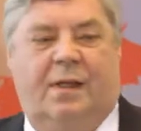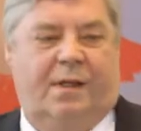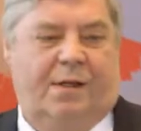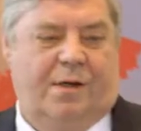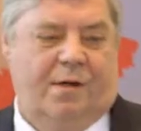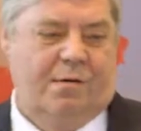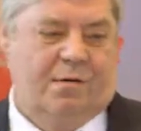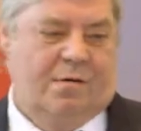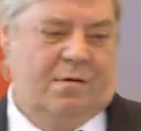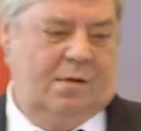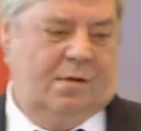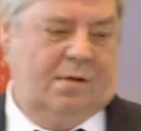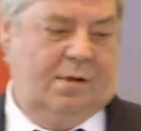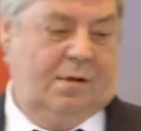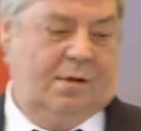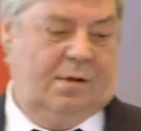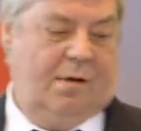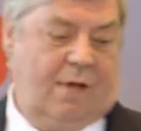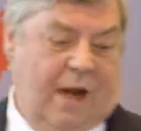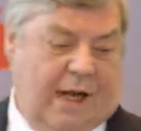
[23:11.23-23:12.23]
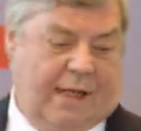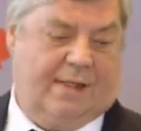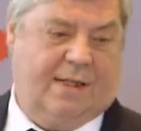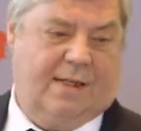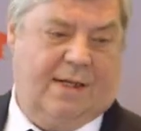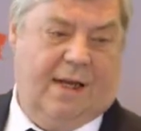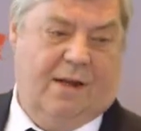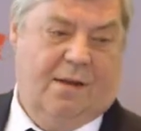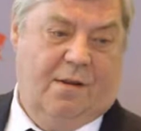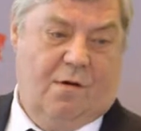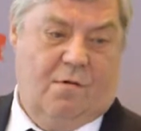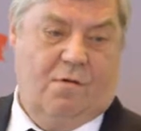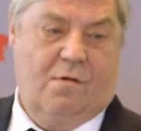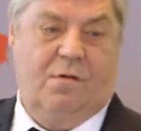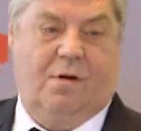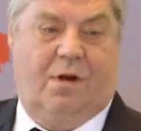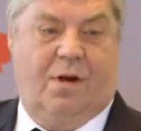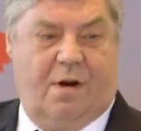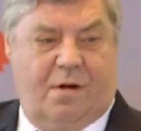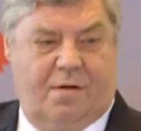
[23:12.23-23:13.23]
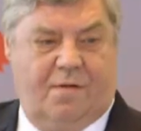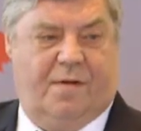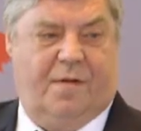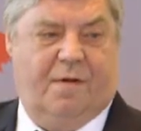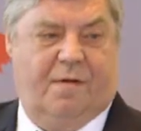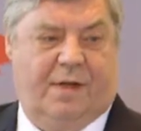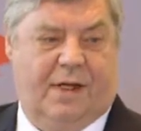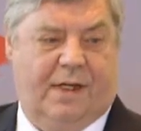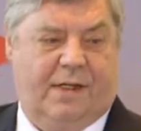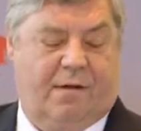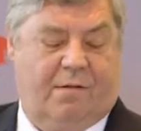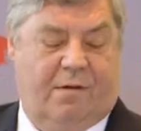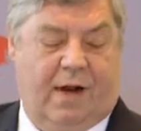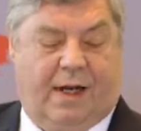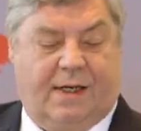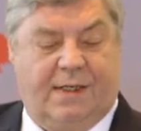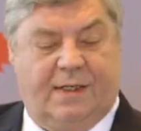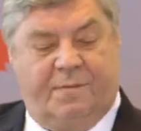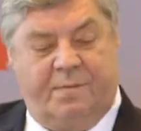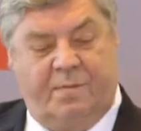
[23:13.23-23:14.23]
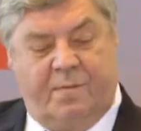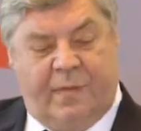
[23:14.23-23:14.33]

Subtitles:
new cracks and no growth of these cracks.